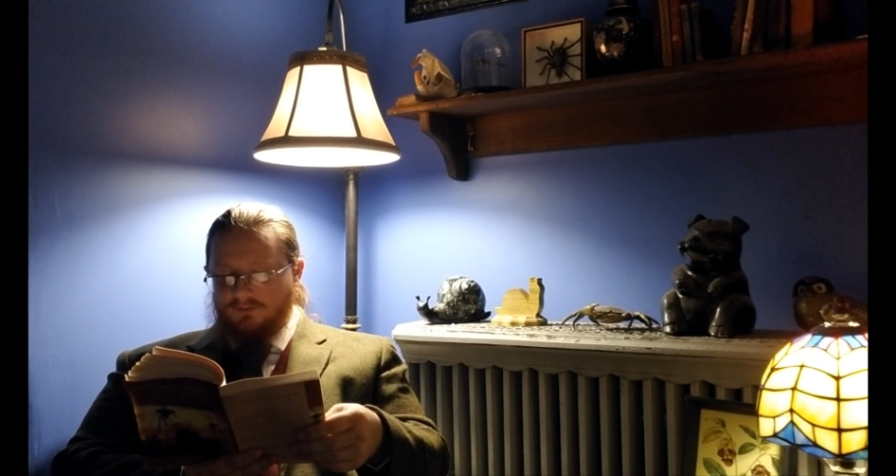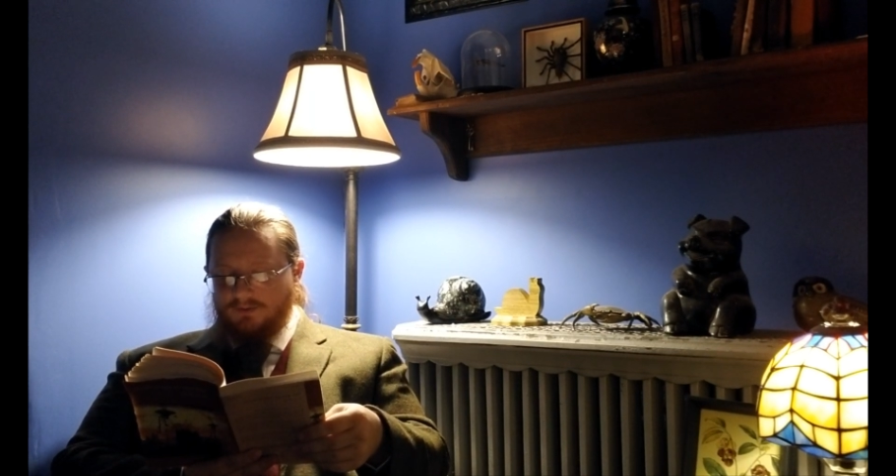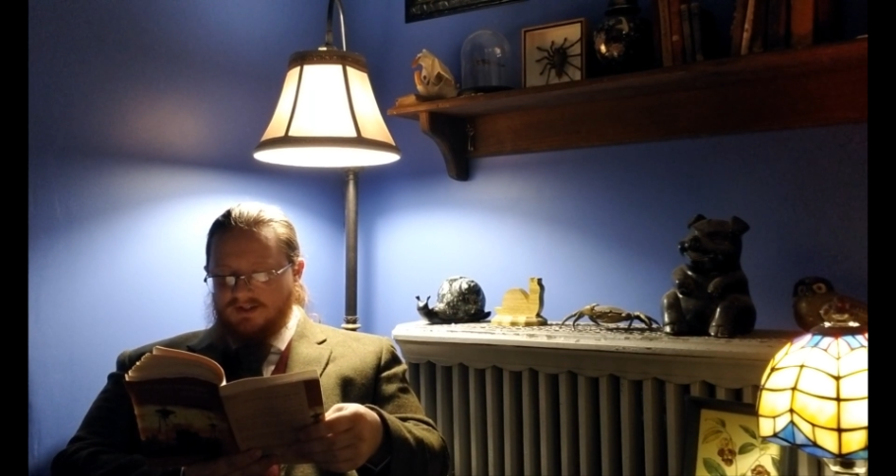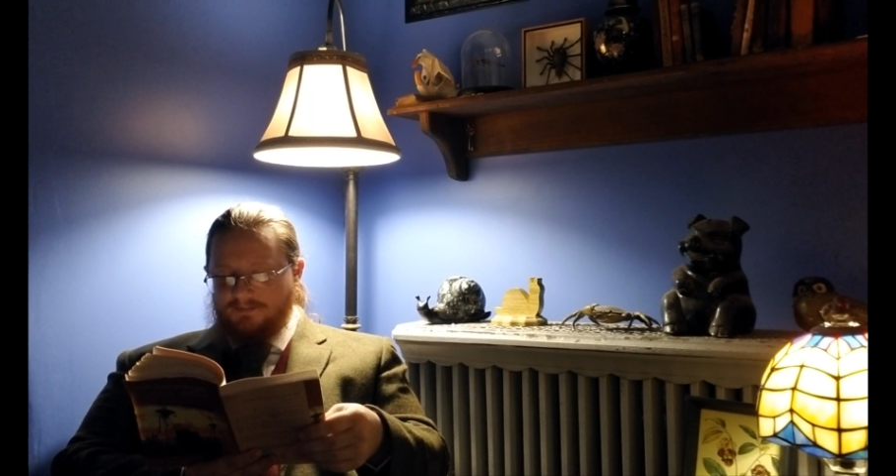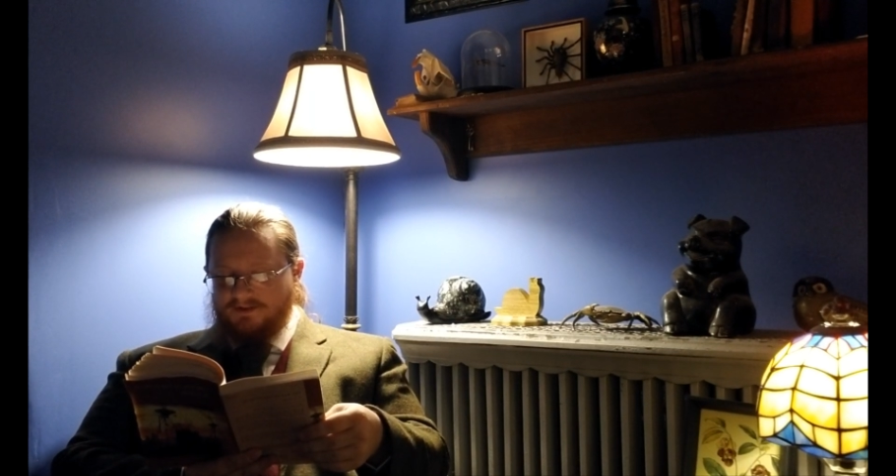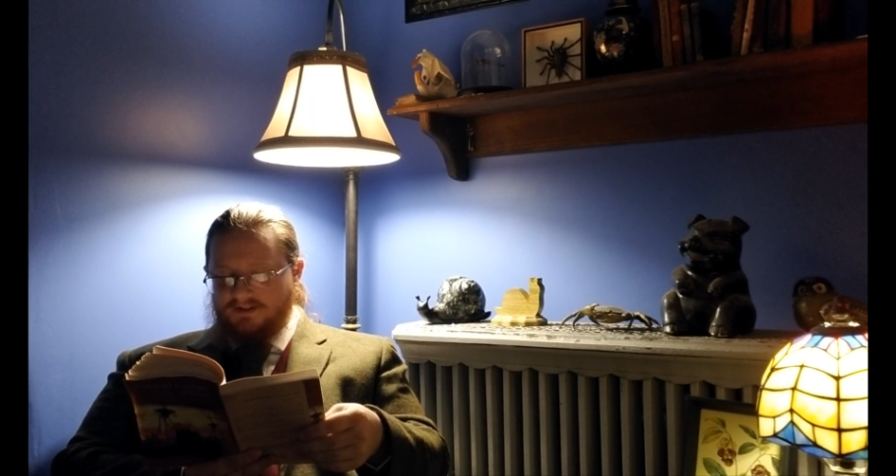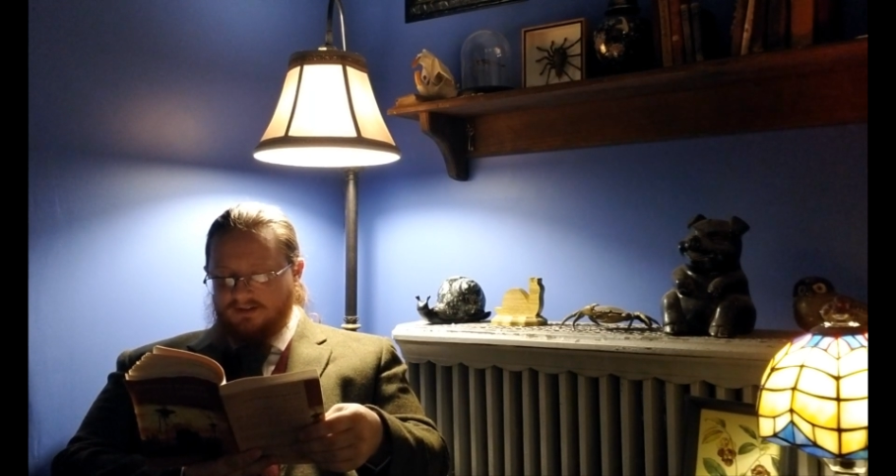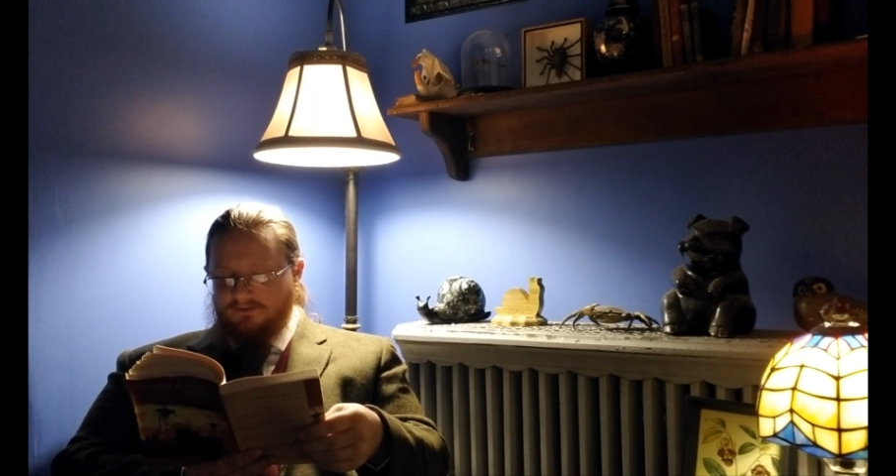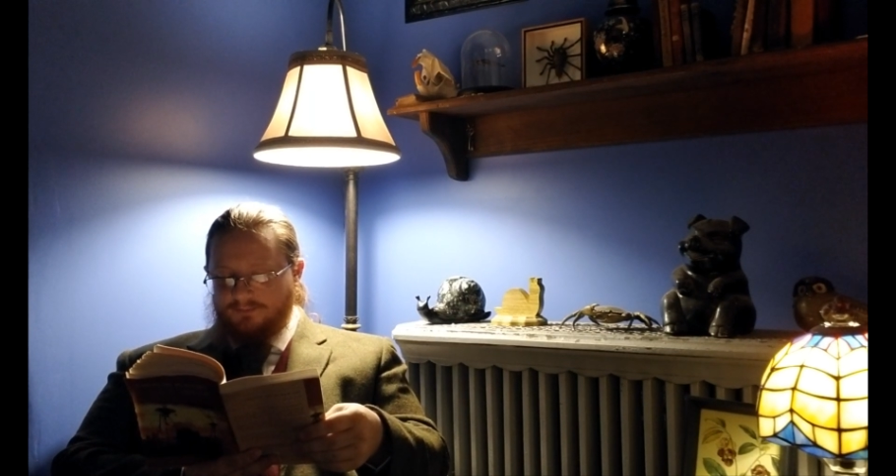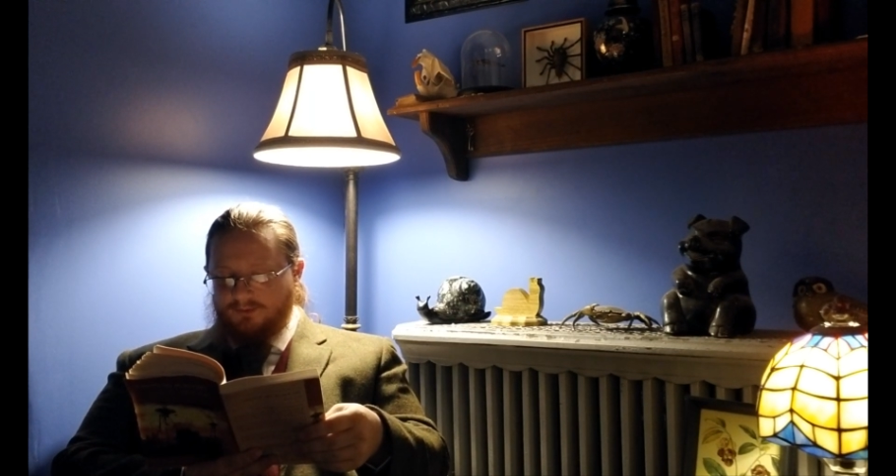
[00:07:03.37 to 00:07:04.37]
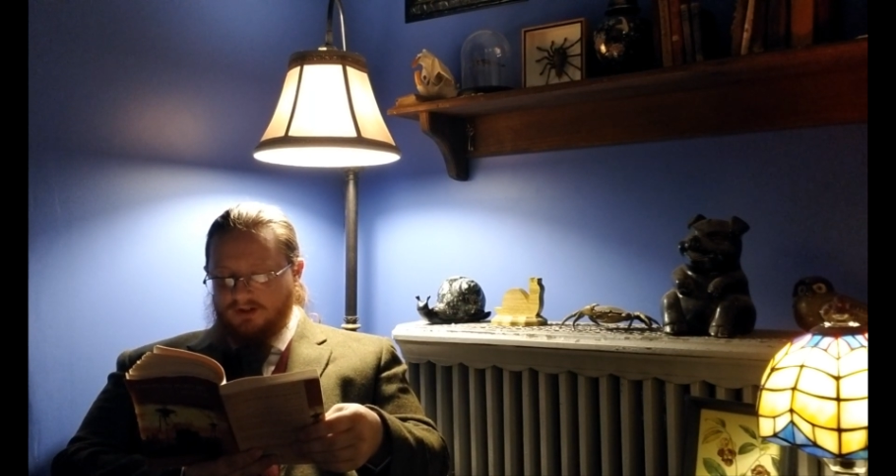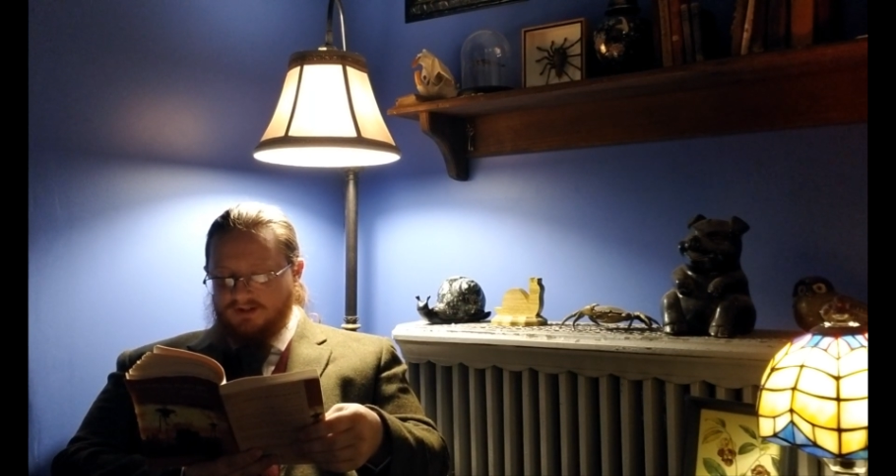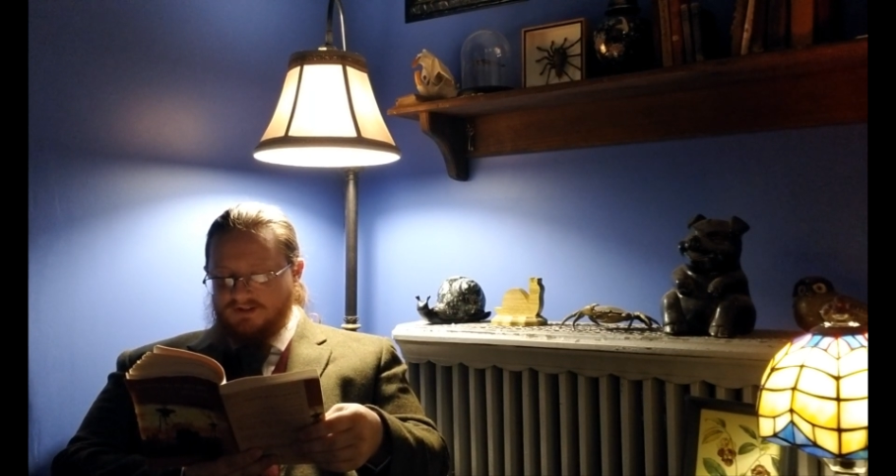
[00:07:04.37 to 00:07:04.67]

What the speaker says: wisps of broad